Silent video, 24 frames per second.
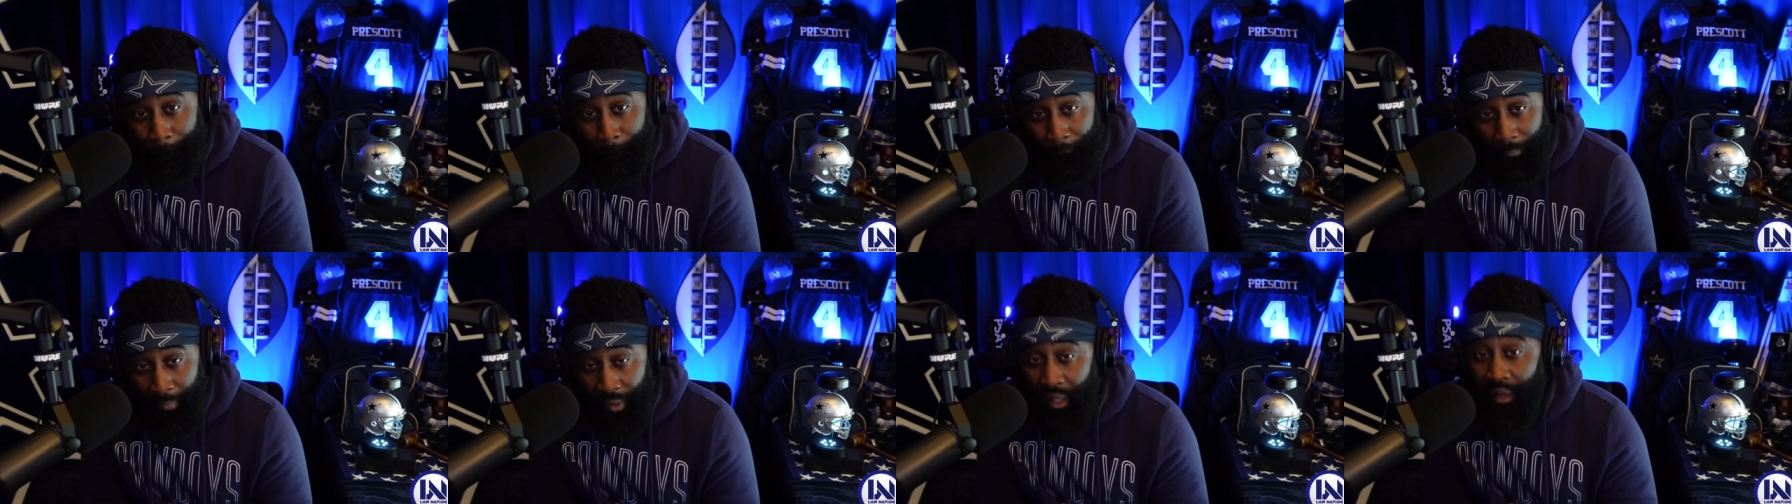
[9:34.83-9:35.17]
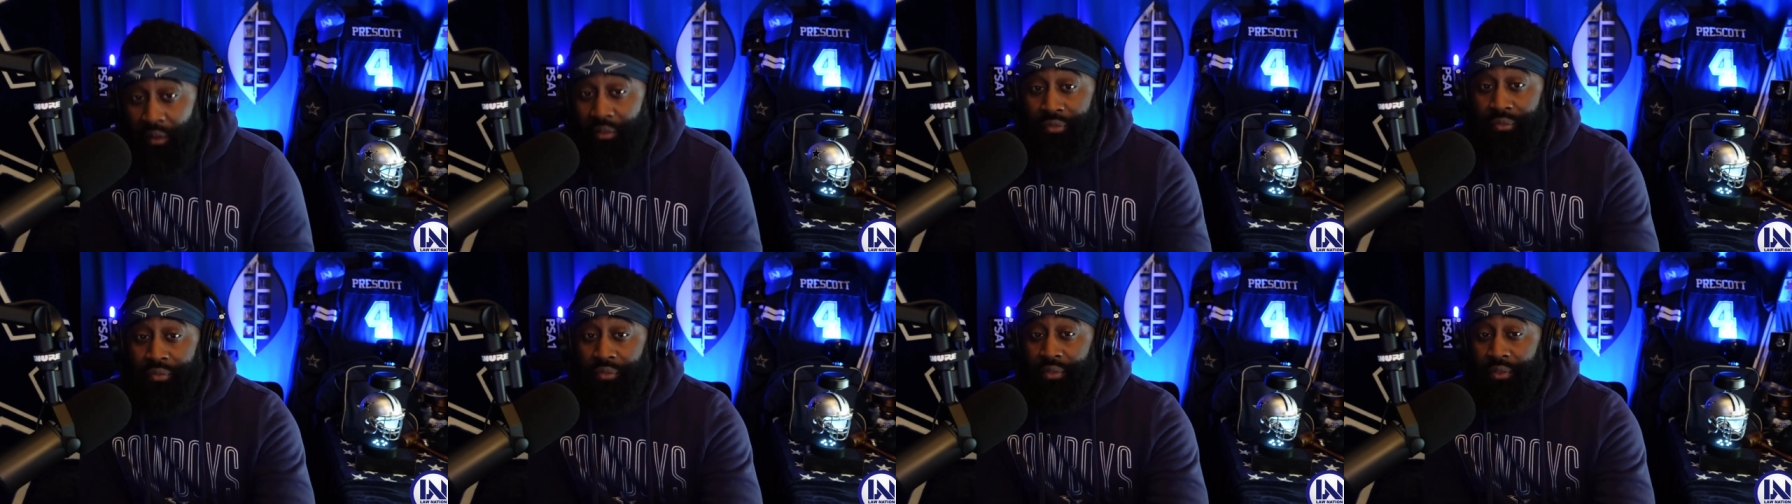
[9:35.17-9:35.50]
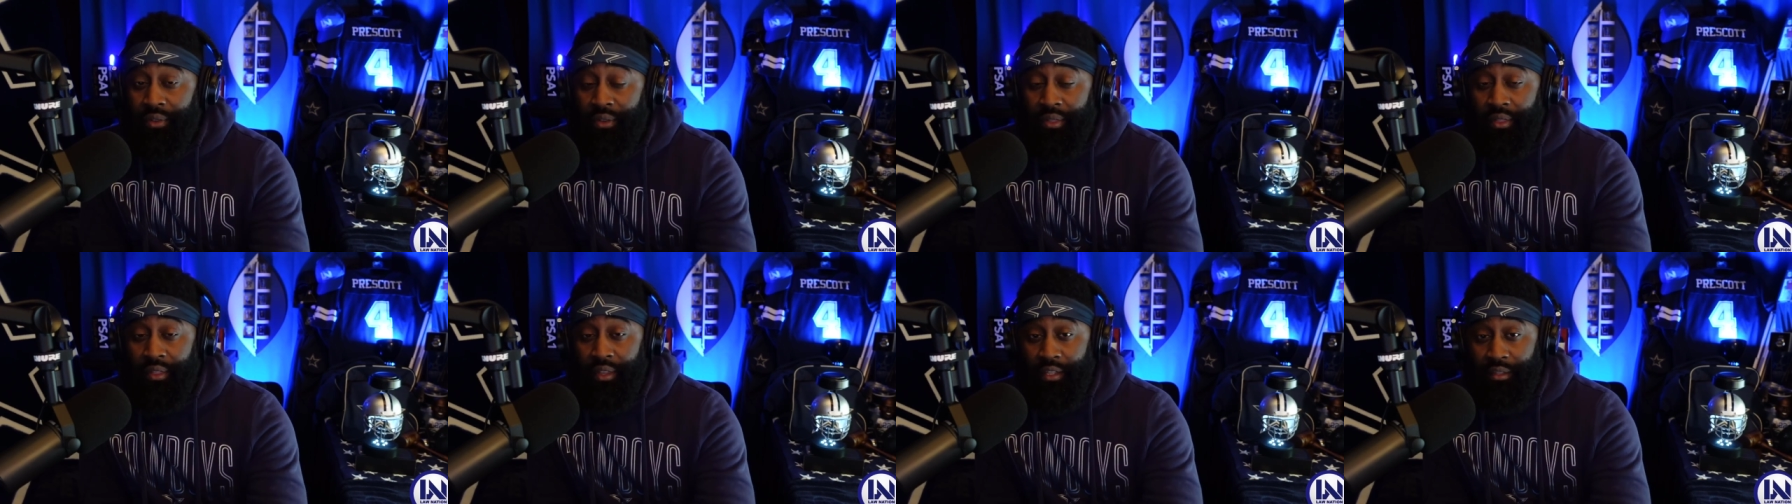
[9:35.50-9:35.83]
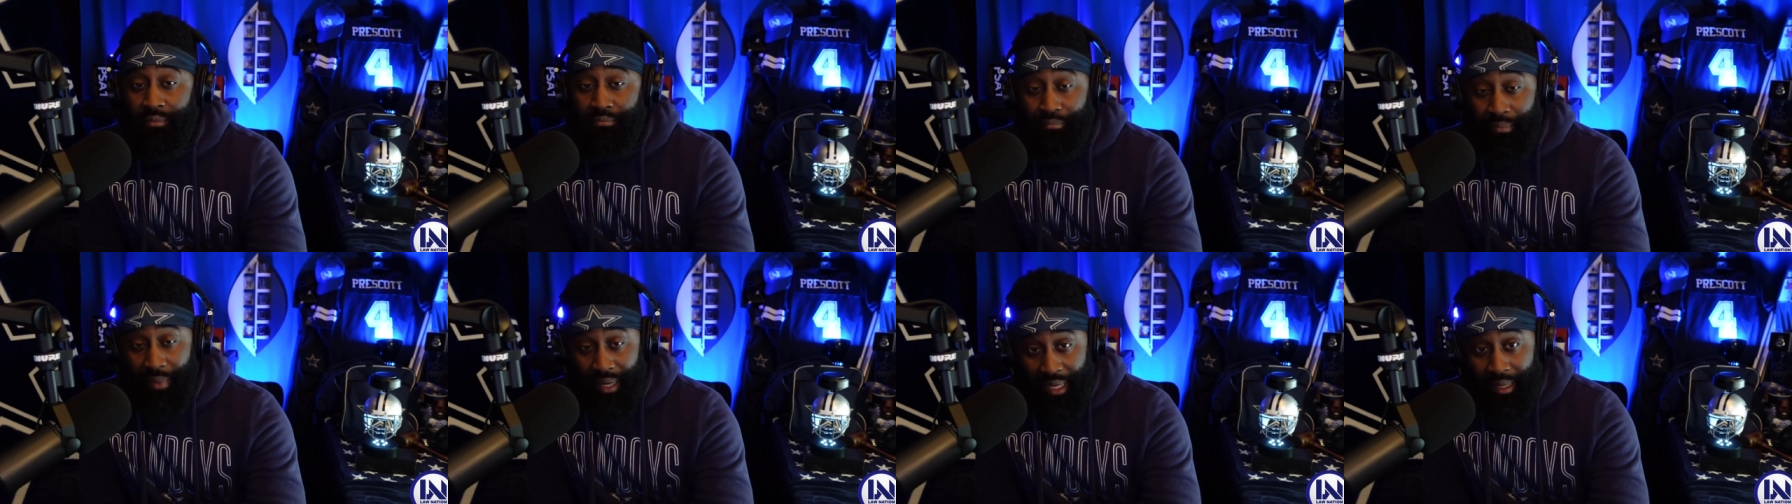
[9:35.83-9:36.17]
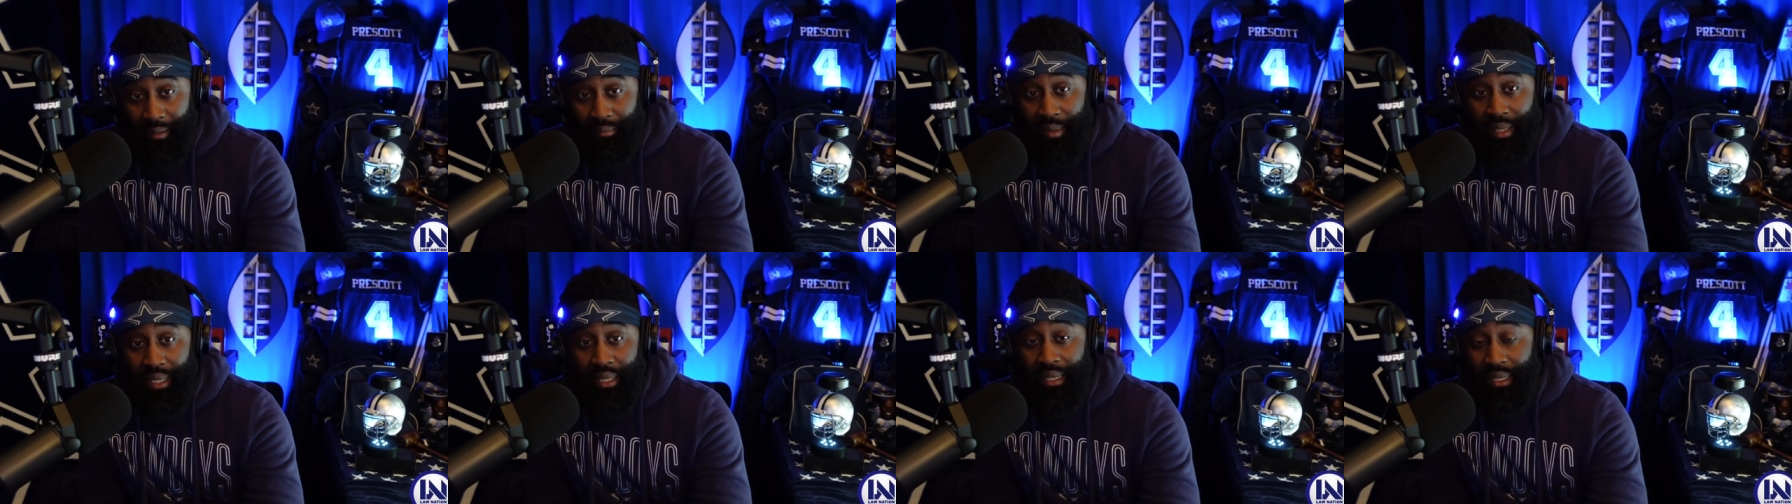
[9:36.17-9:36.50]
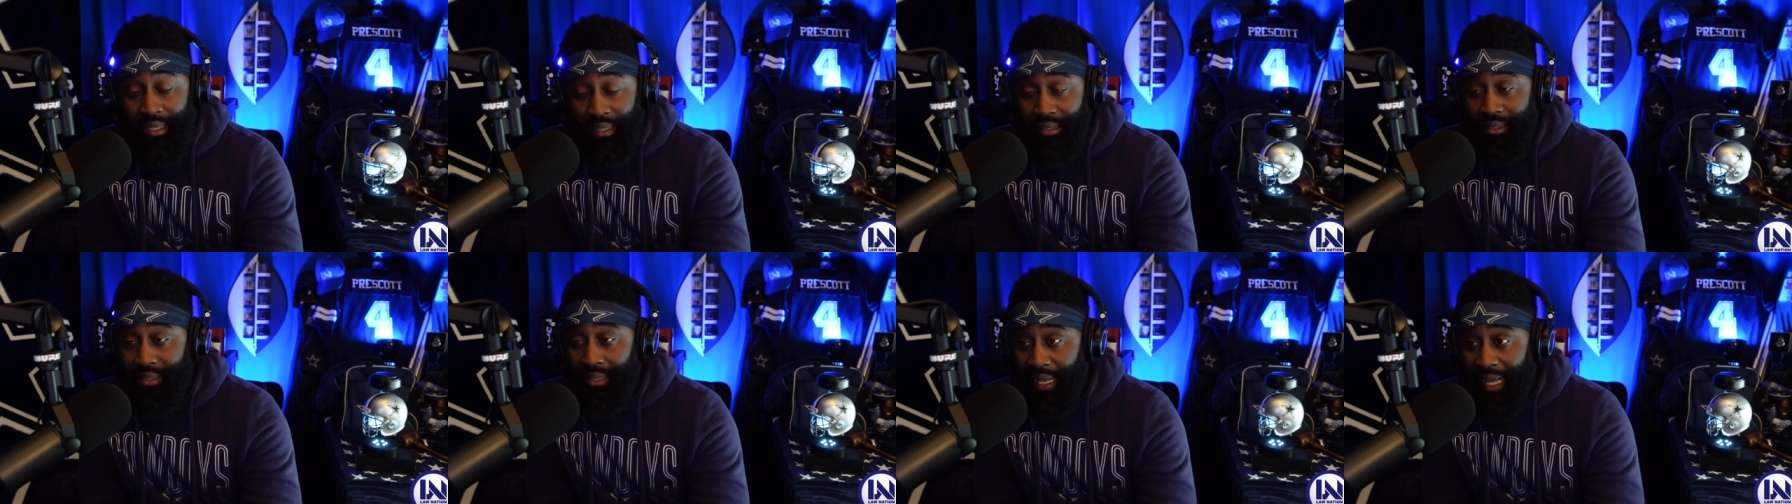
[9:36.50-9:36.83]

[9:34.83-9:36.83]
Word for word: If this may be his